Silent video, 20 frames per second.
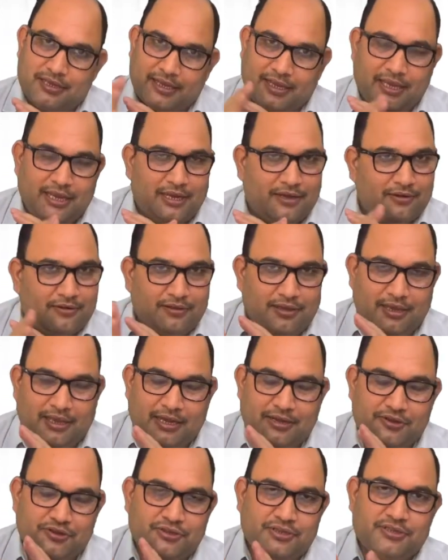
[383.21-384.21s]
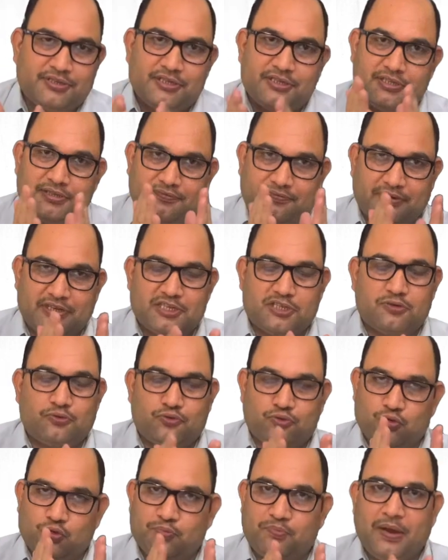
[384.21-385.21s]
Again, antithesis,
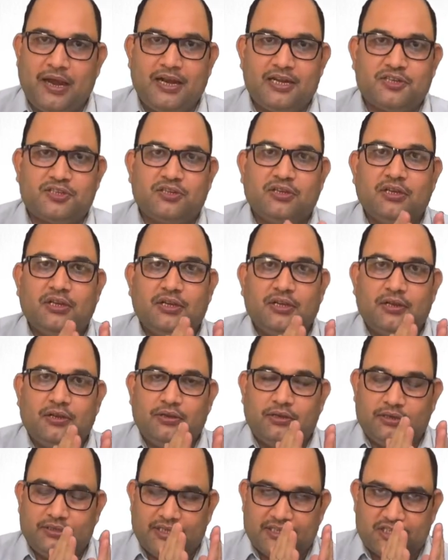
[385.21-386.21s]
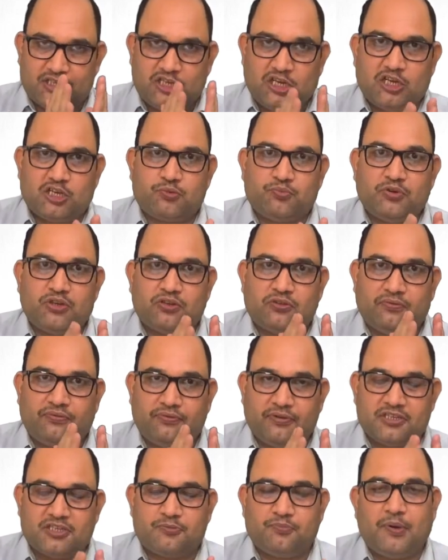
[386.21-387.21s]
first two parts, the statement of the
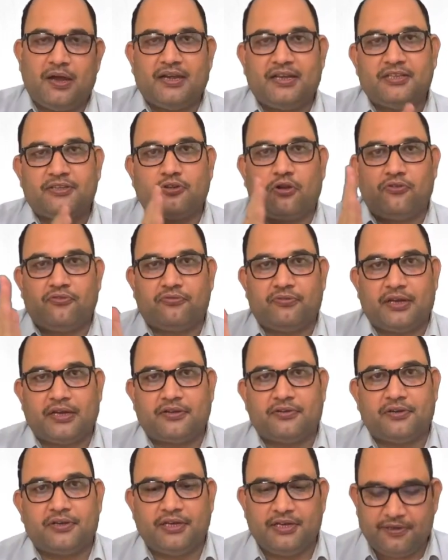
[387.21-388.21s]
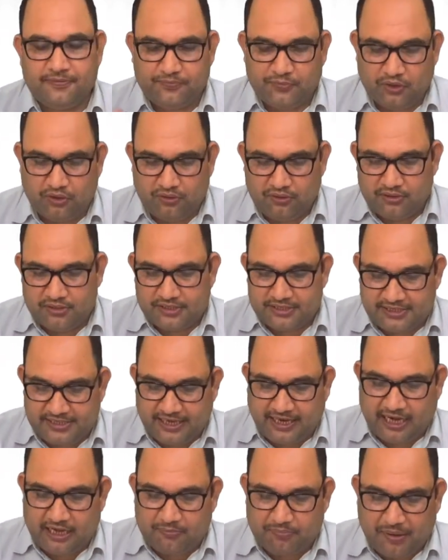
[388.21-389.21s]
first part is contradicted in
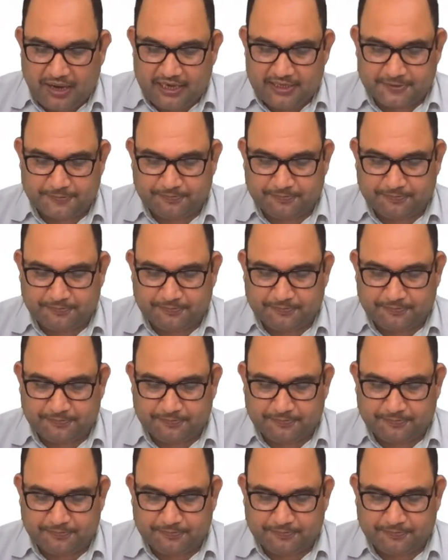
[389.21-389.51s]
second part.